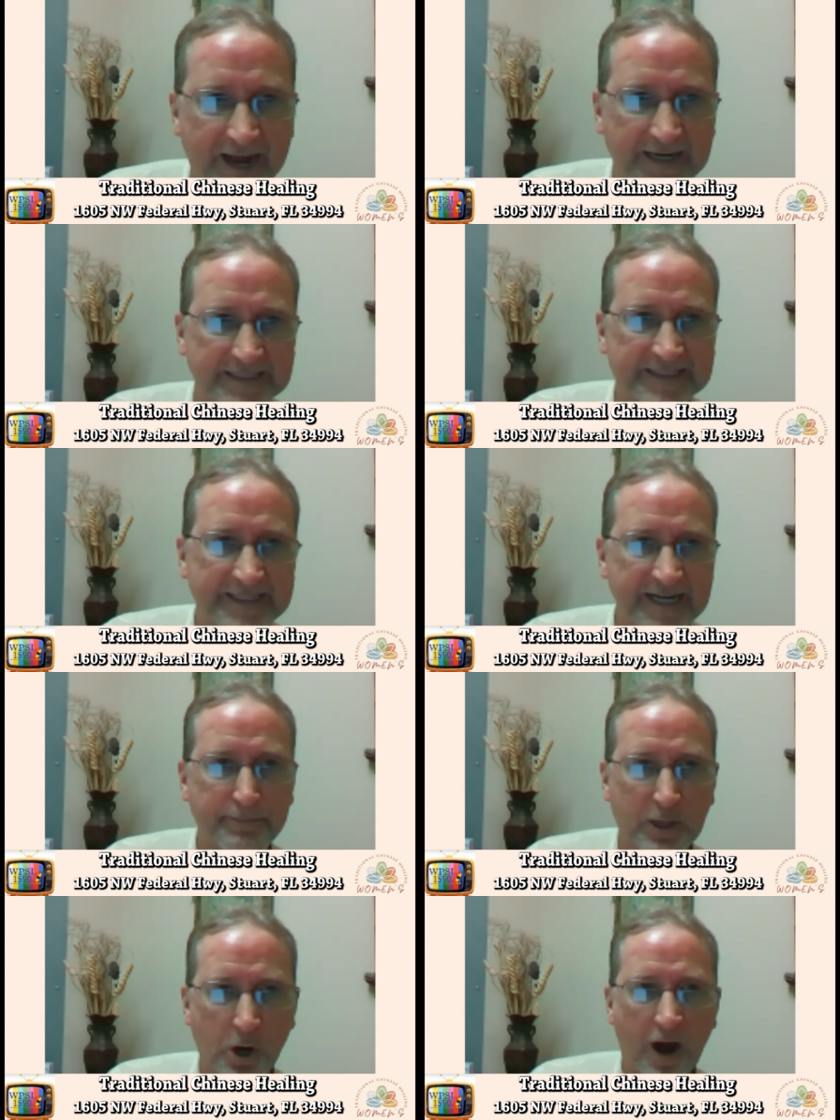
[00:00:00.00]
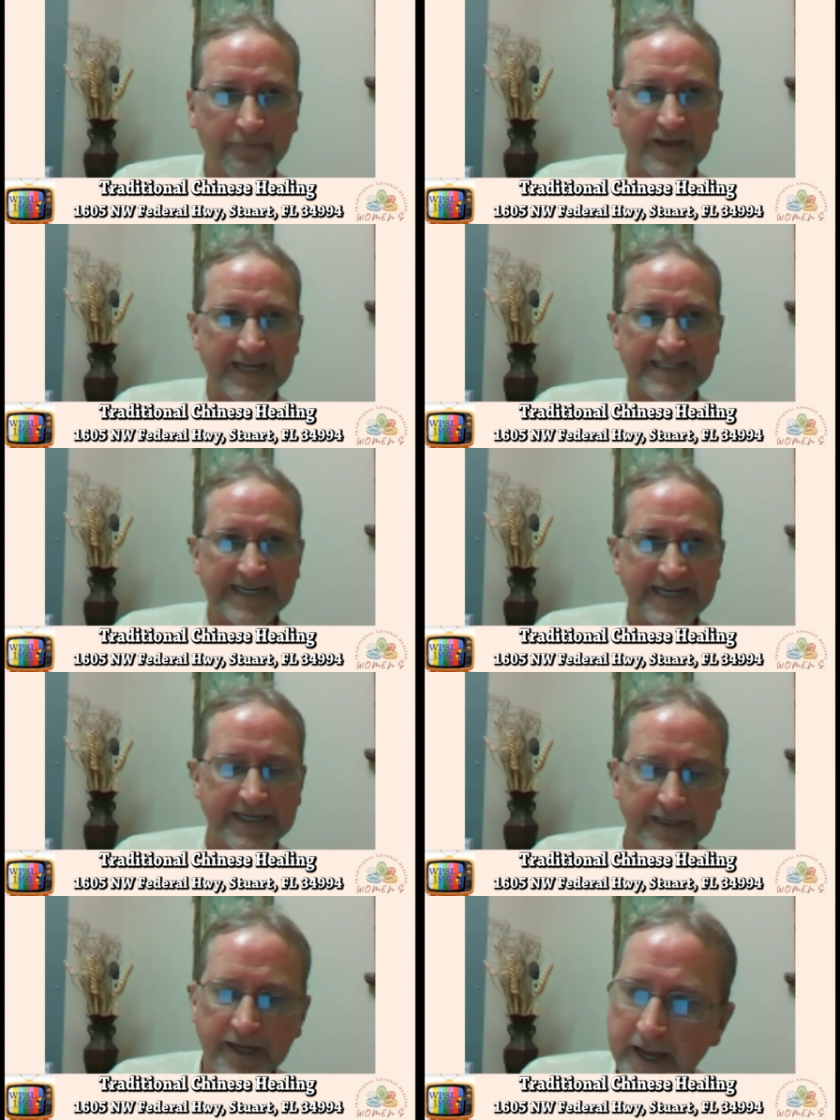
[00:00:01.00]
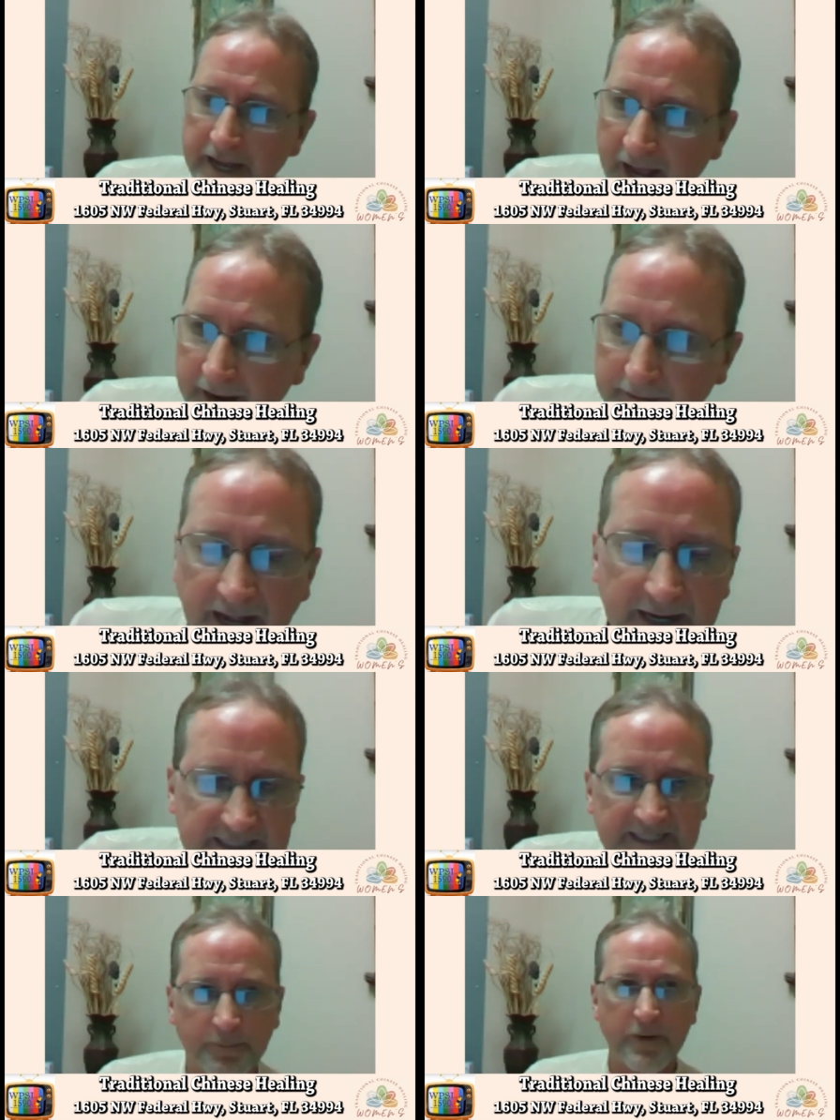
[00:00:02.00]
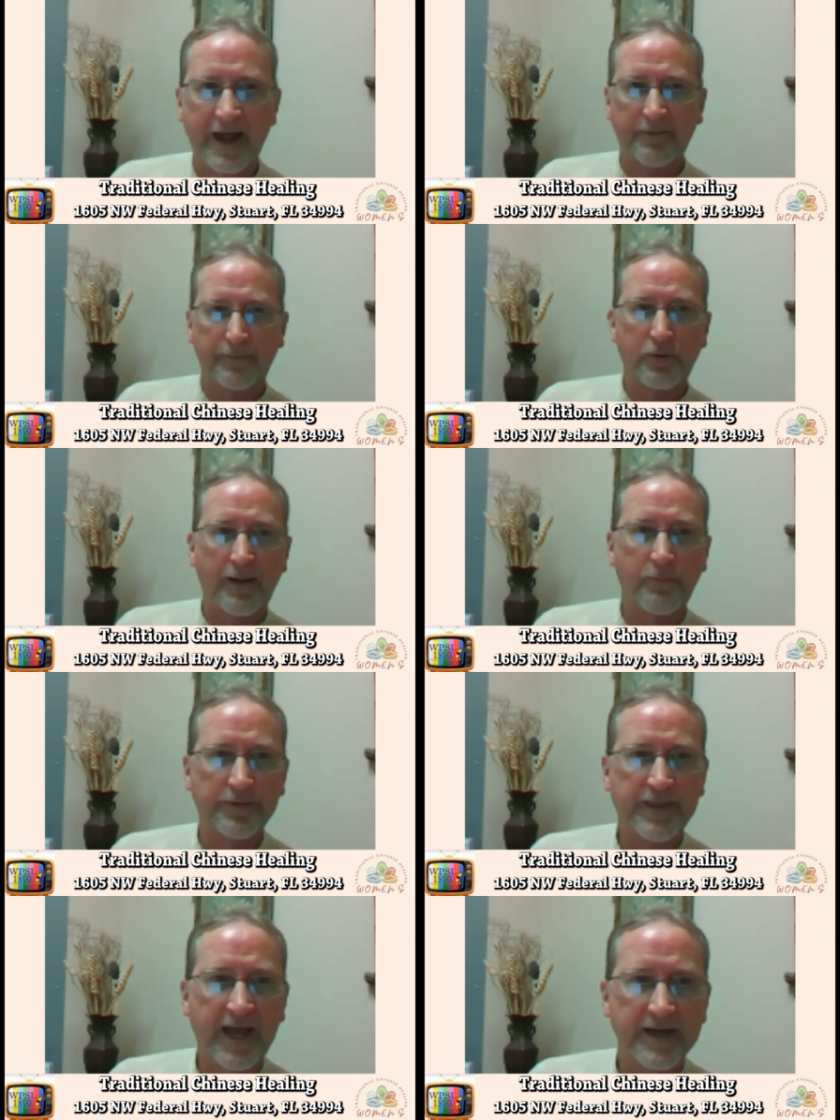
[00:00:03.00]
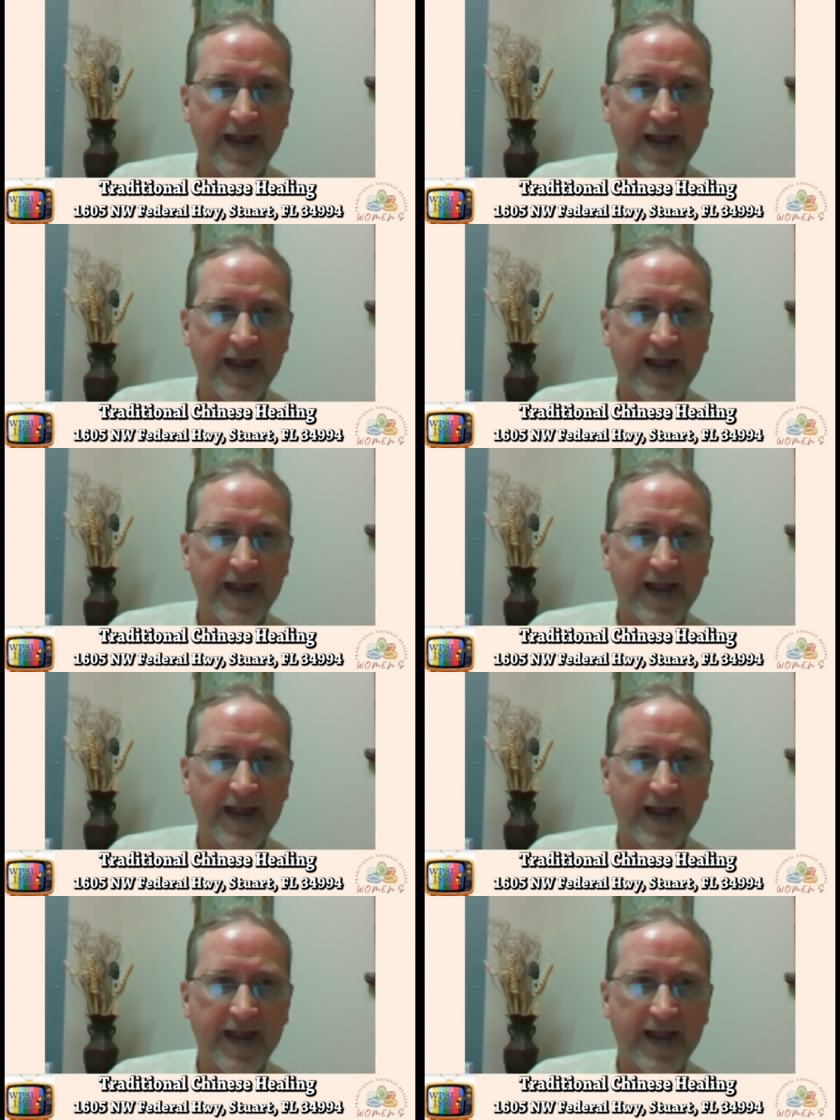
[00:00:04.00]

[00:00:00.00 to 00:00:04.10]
kind of steep coffee tea, I, I guess I wouldn't have a problem with that.